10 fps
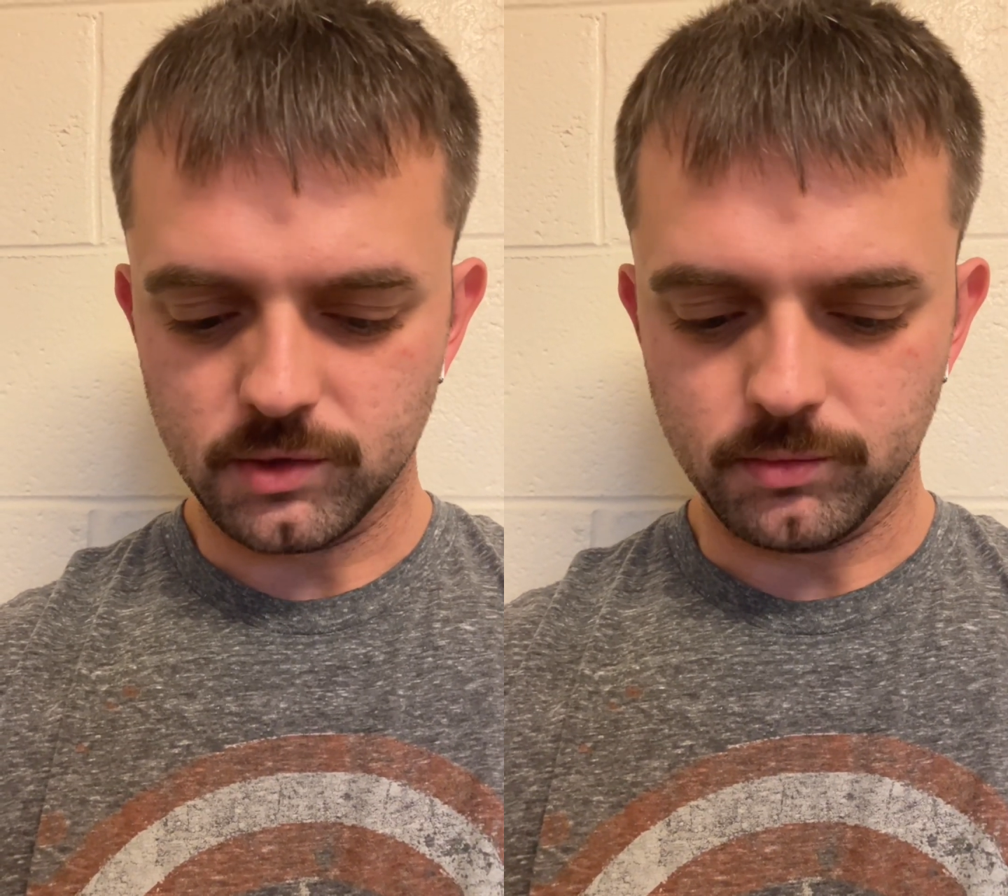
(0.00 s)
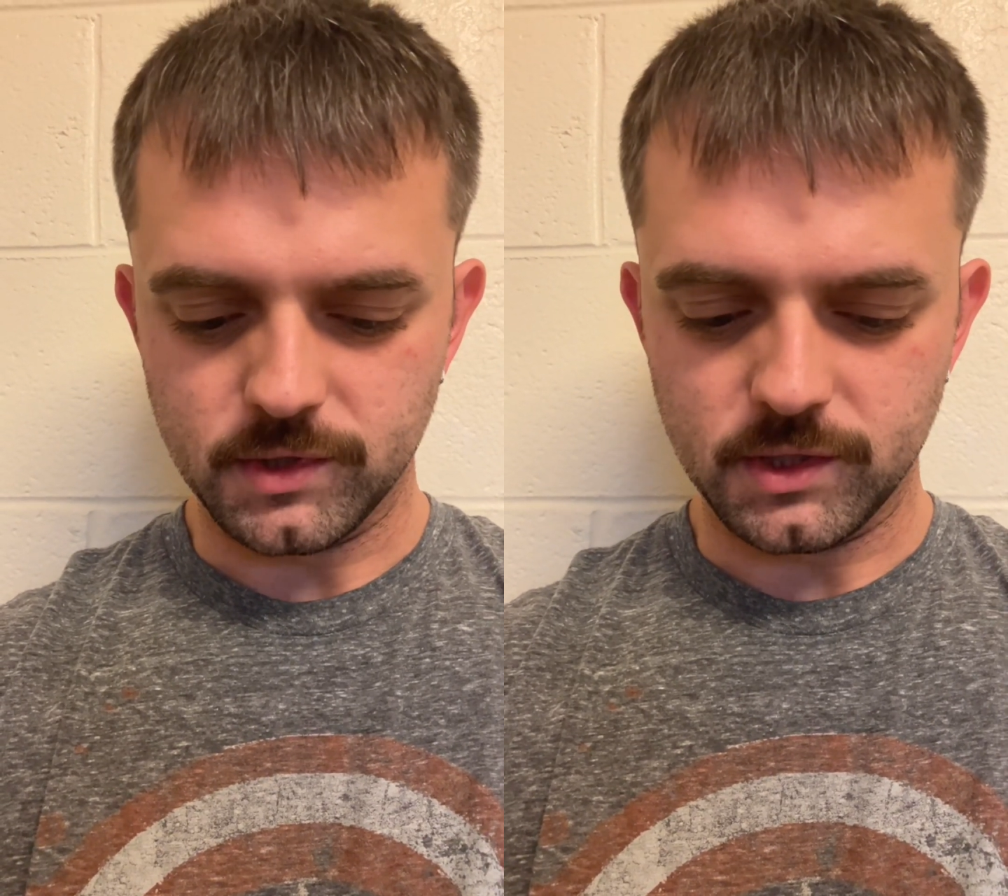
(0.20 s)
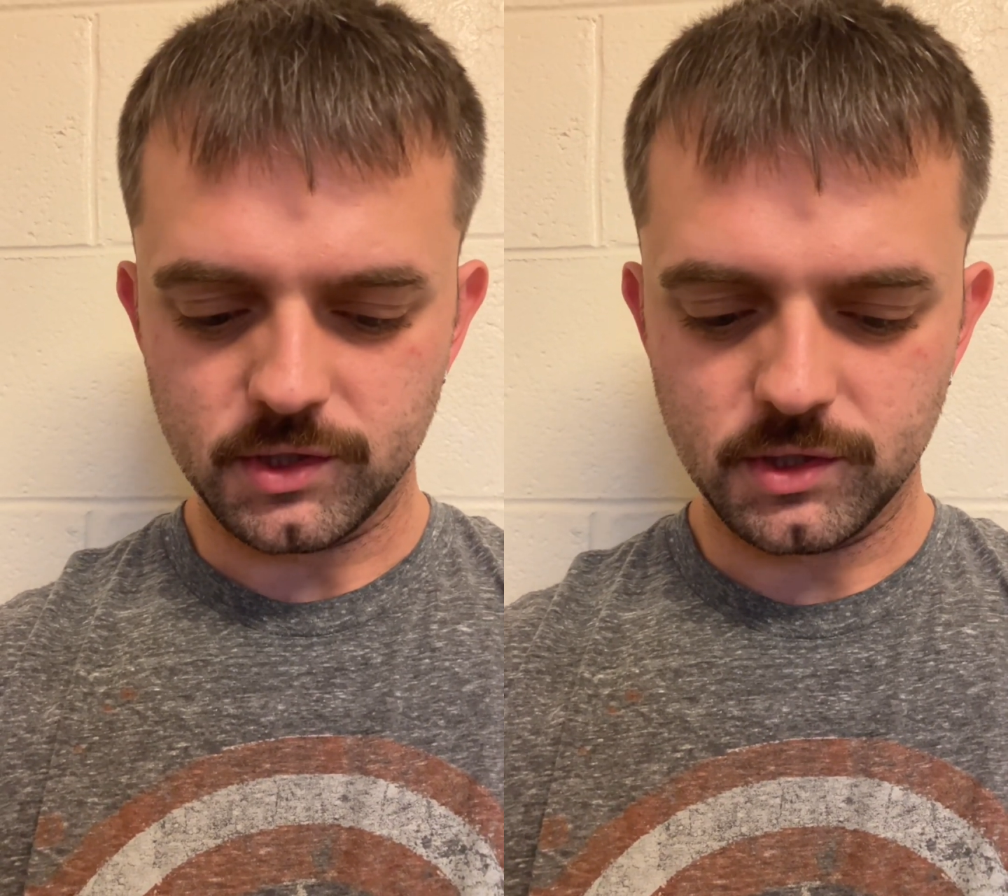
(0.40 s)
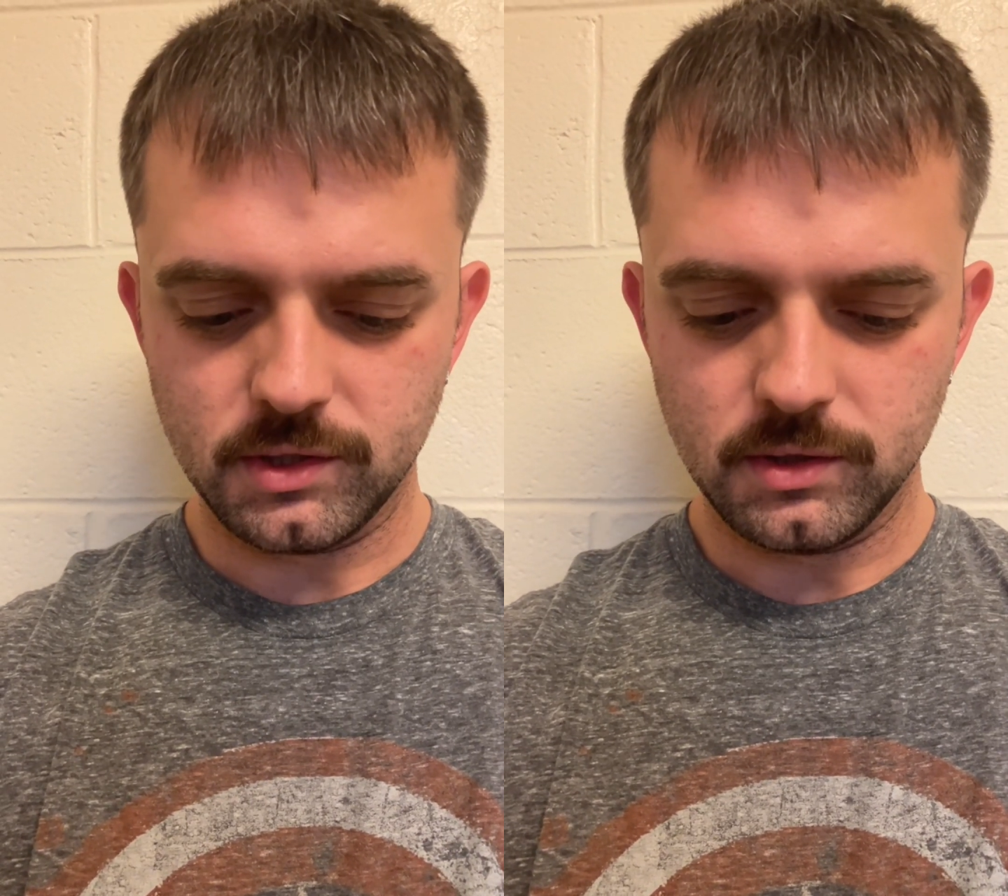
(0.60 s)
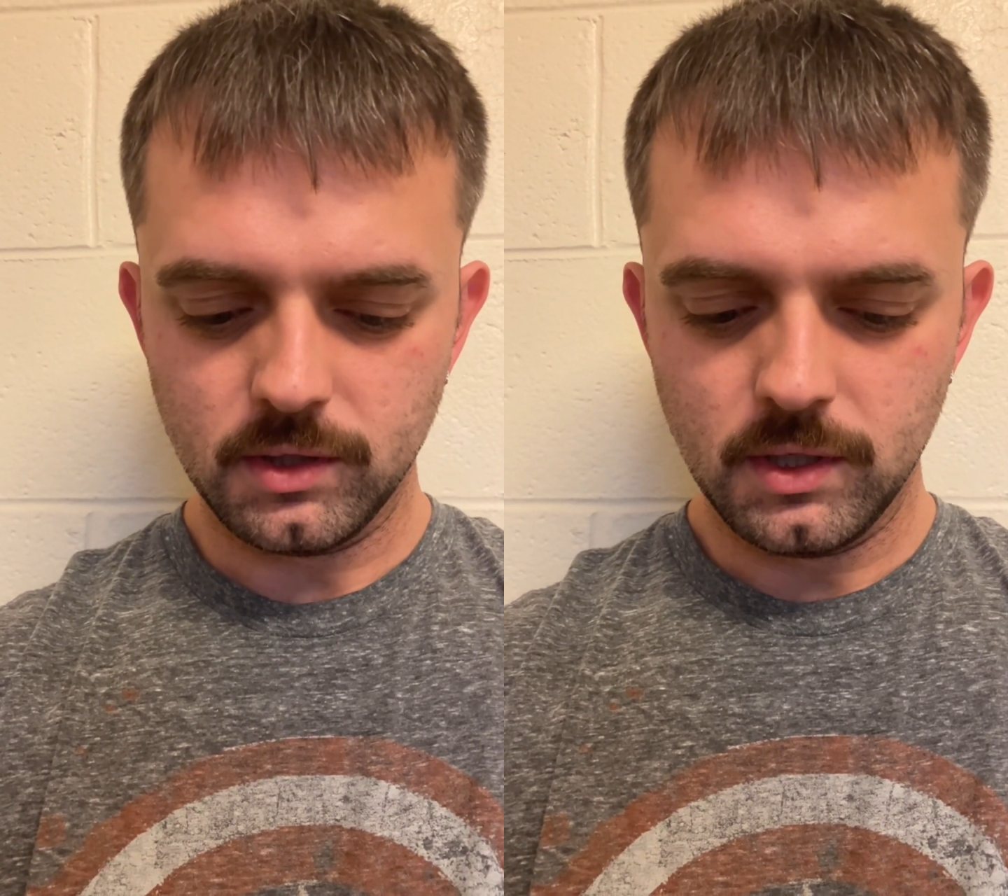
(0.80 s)

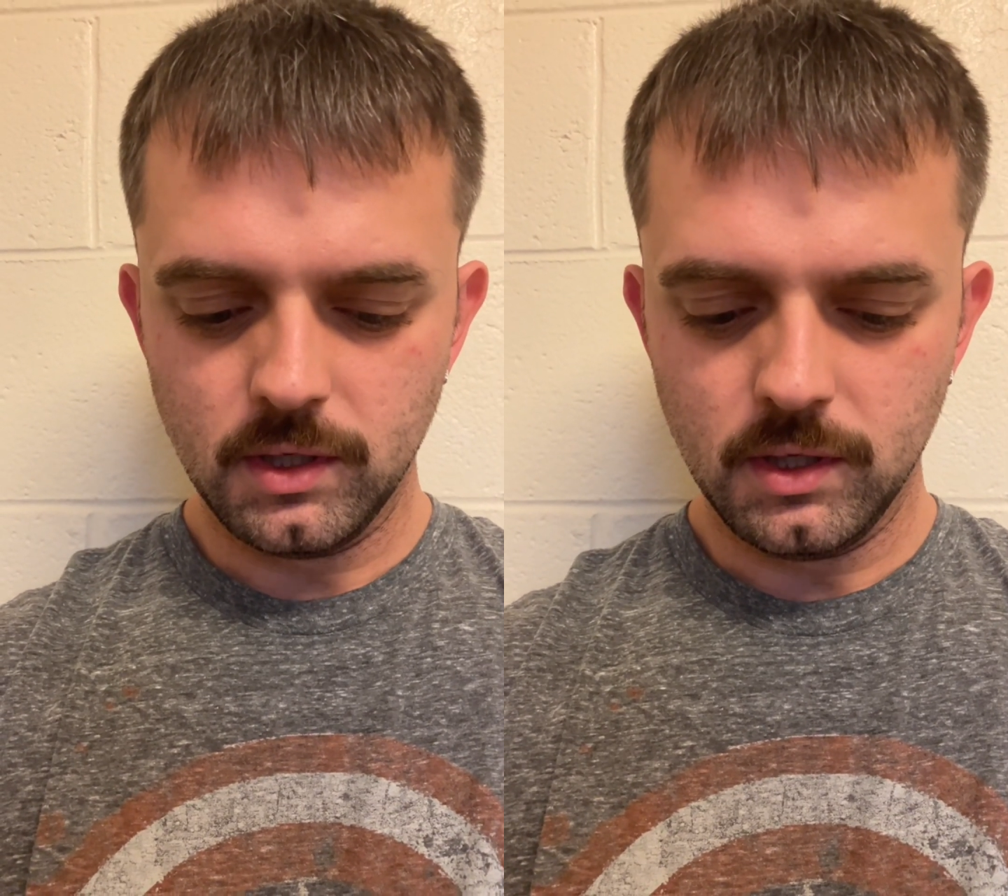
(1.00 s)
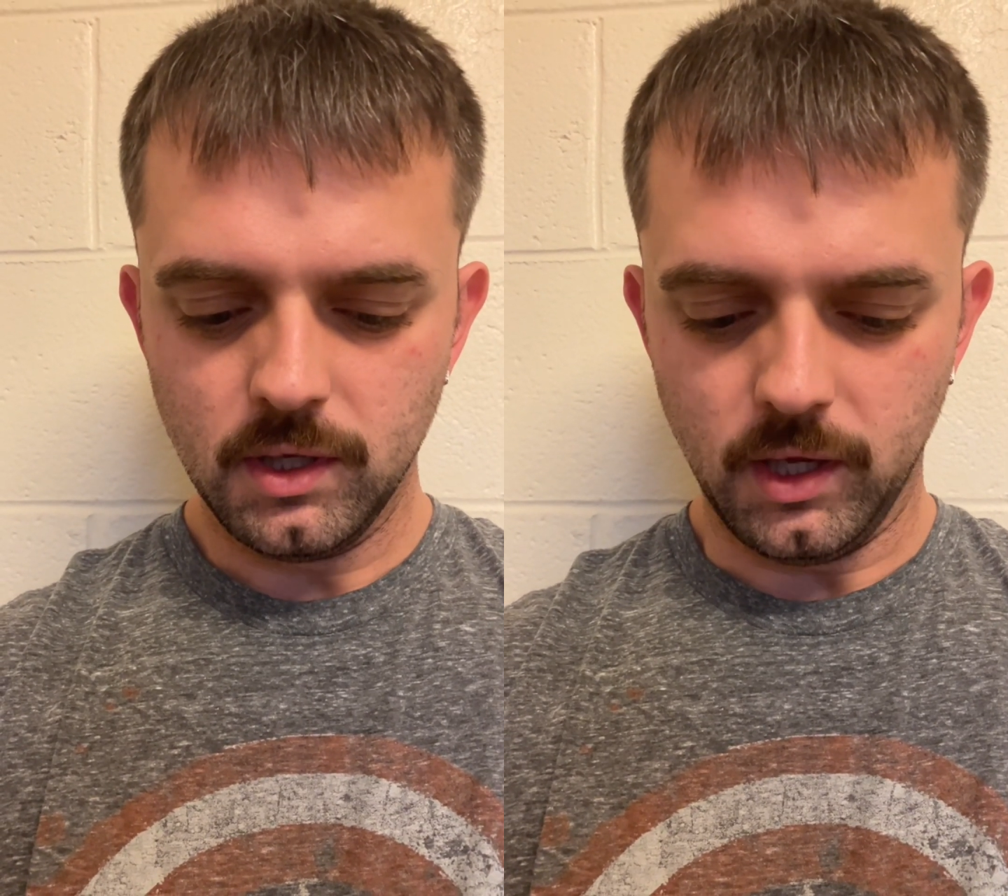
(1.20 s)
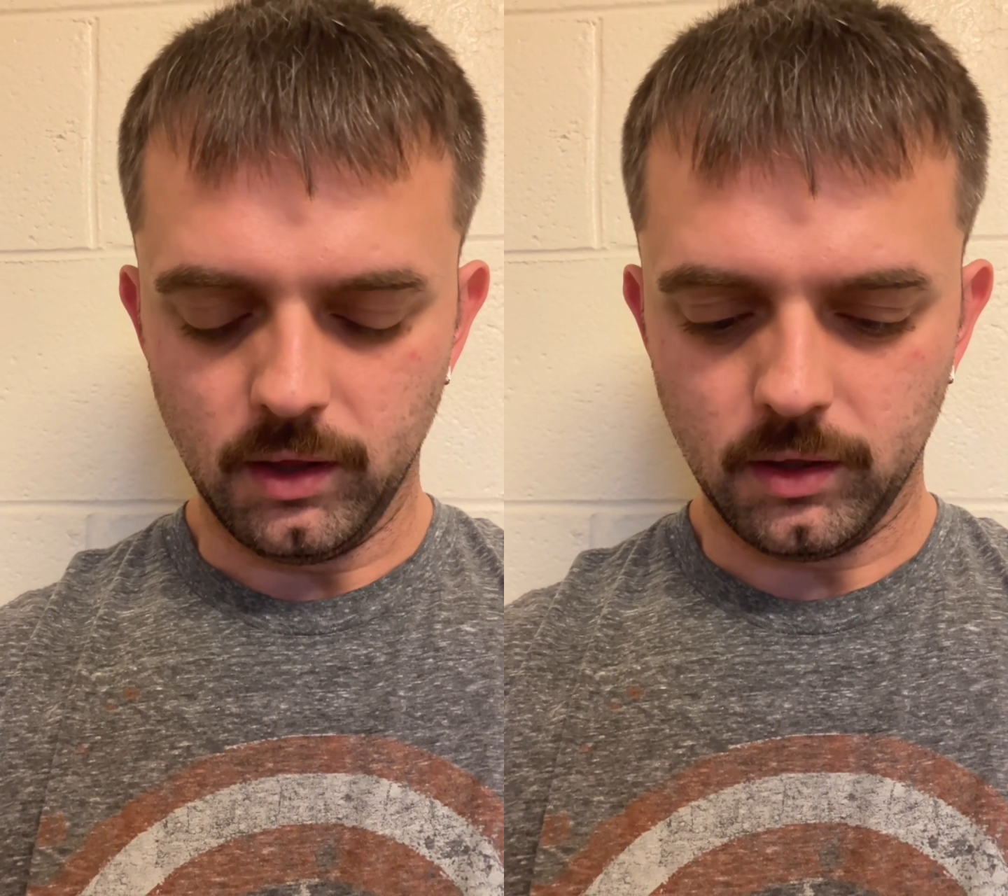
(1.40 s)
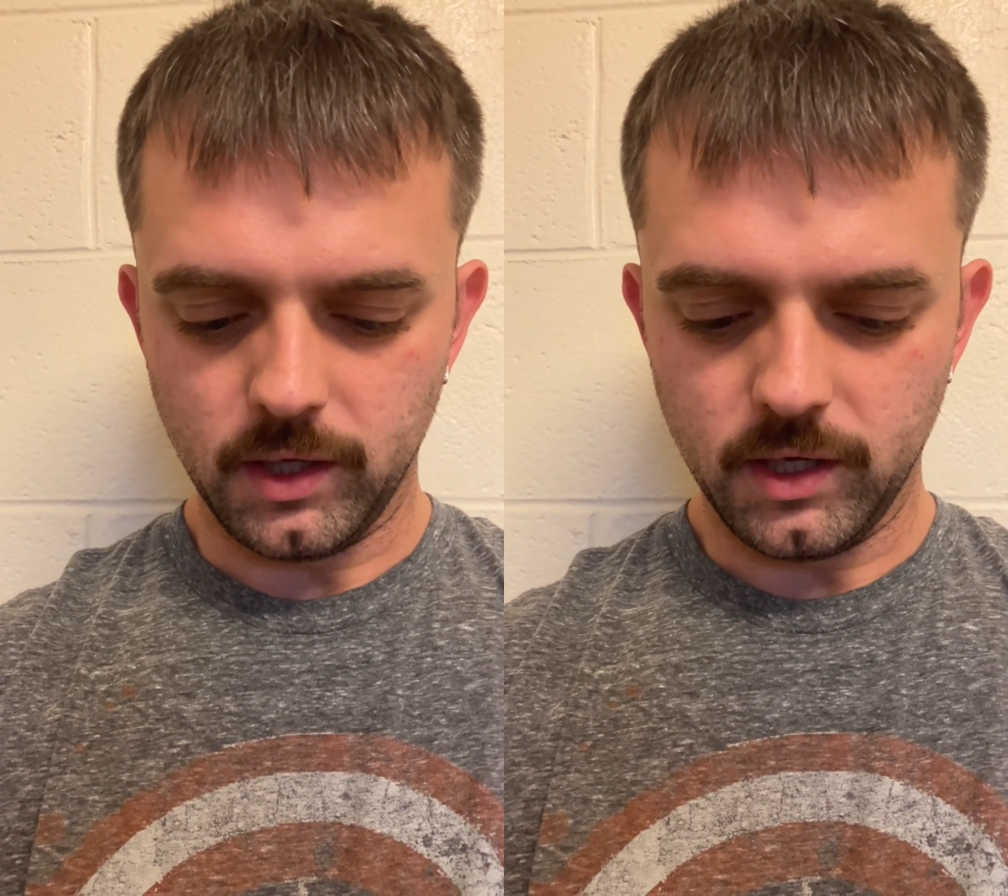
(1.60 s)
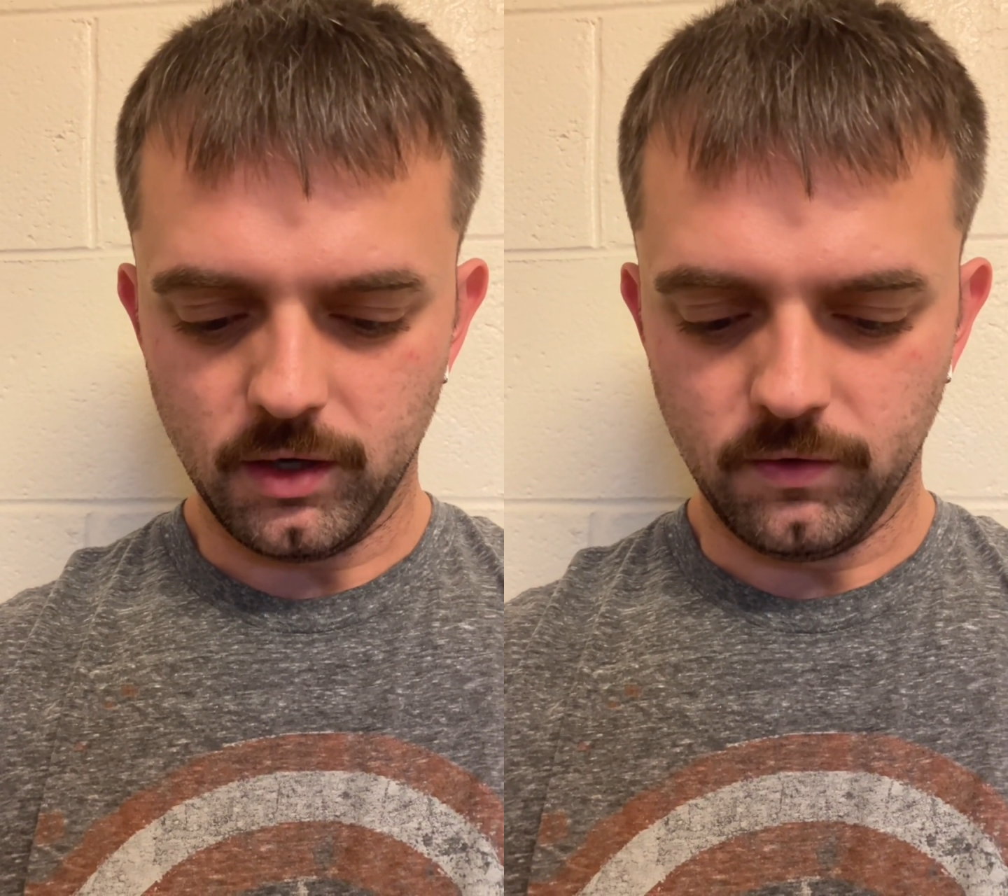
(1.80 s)
position in
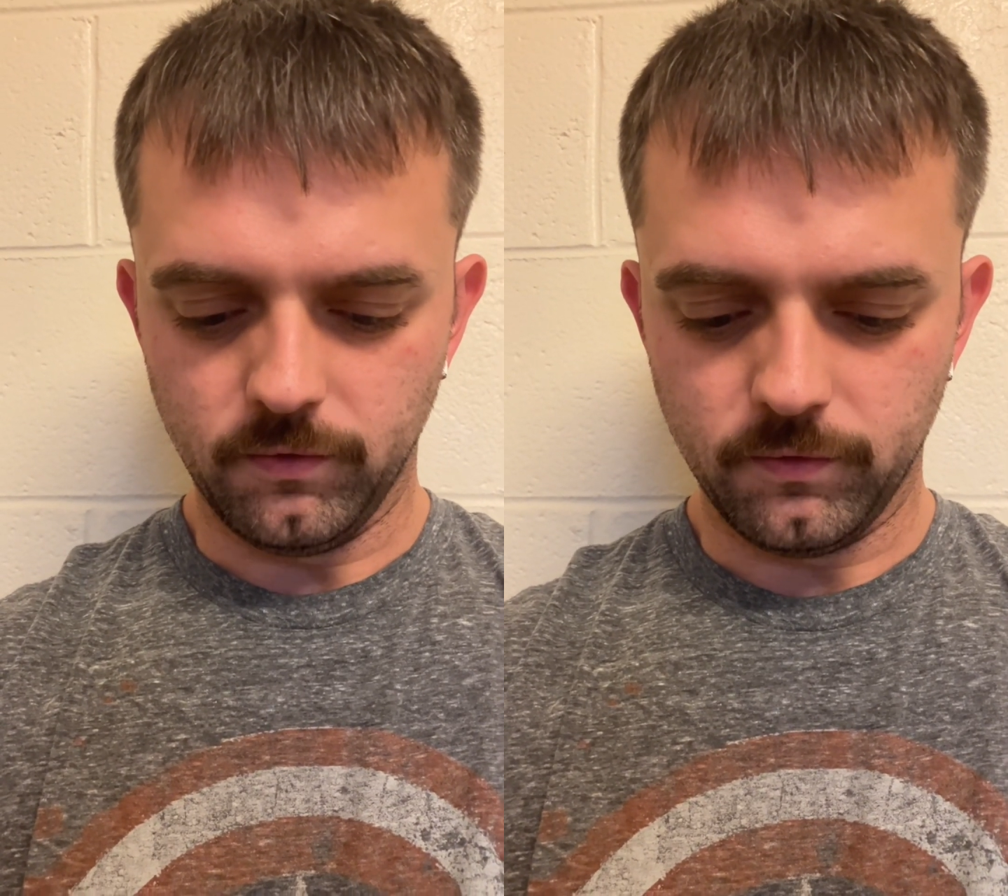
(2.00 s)
light of